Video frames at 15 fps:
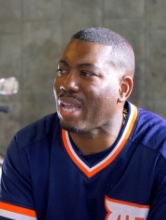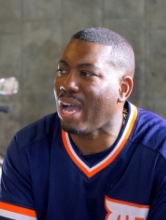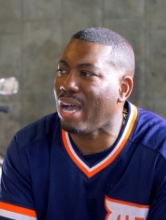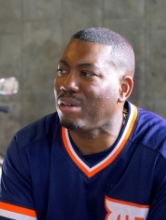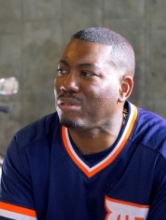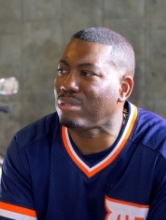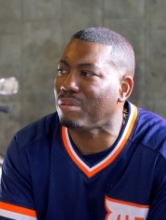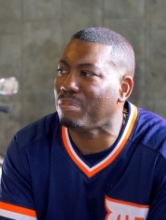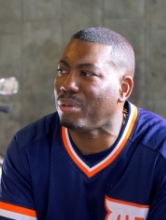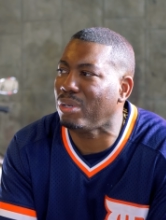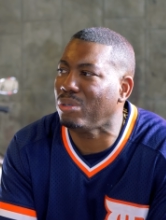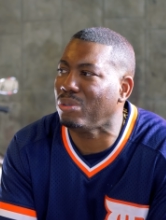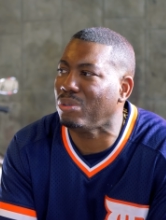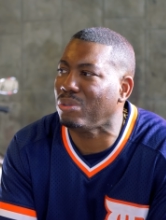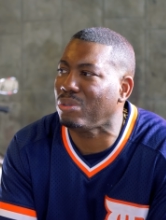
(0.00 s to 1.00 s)
House of
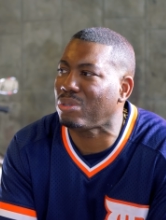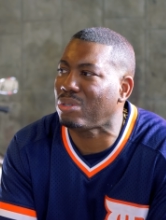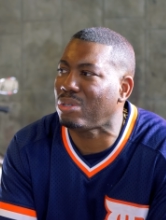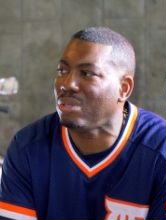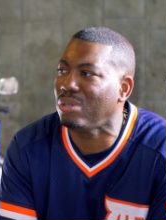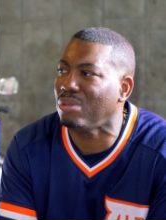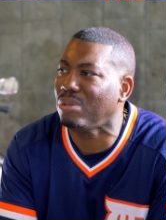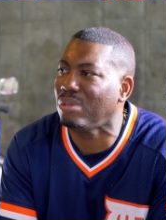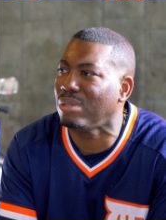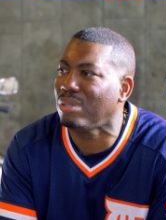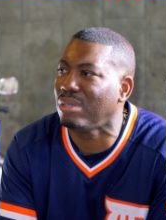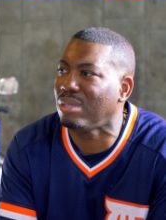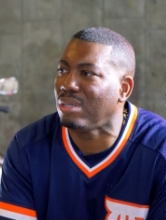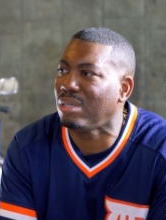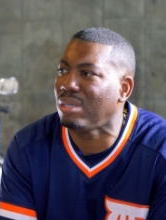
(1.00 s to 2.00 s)
Blues too.
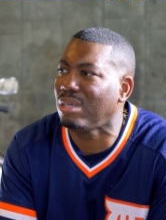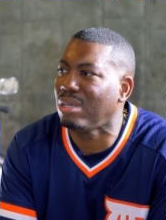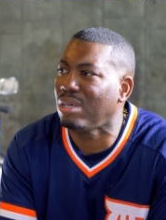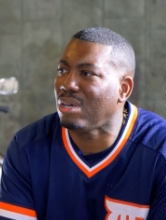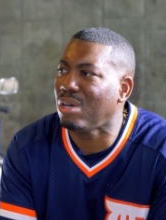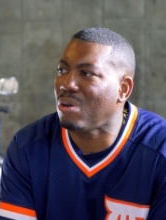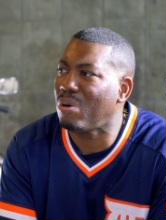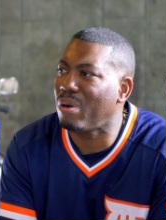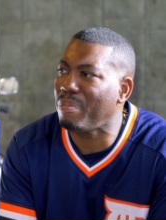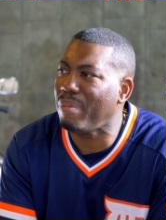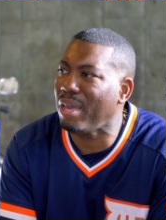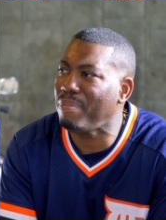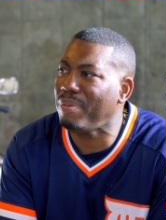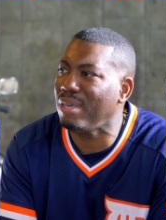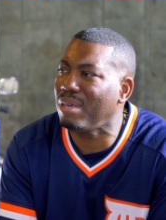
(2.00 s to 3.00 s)
Or
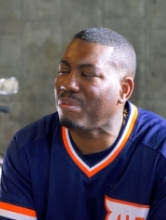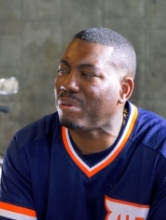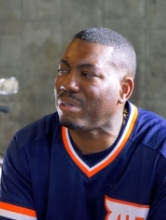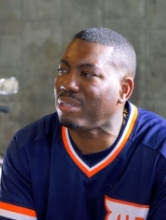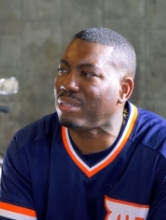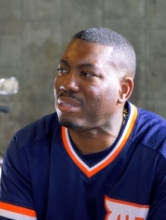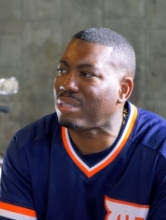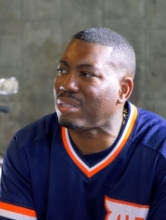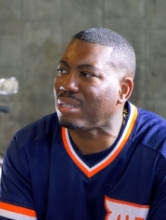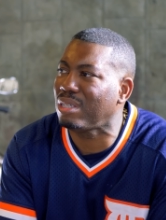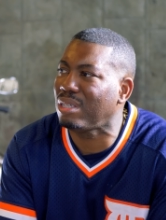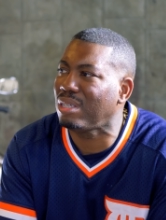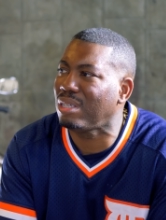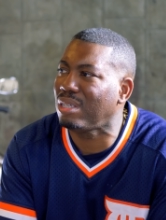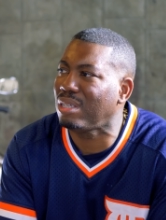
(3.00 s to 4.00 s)
maybe it was
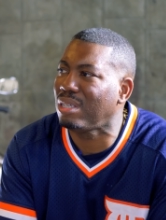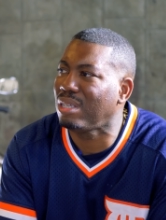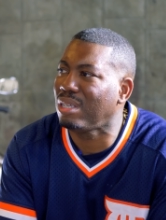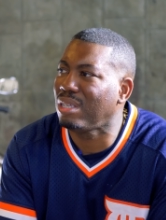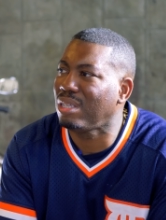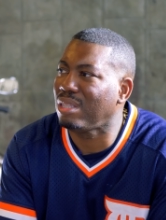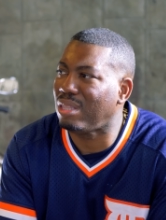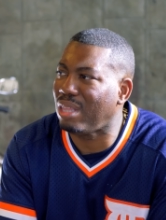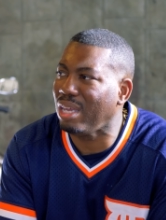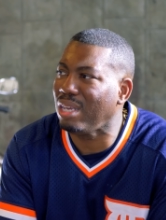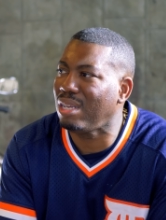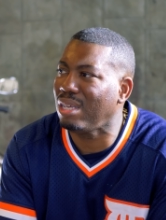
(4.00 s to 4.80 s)
they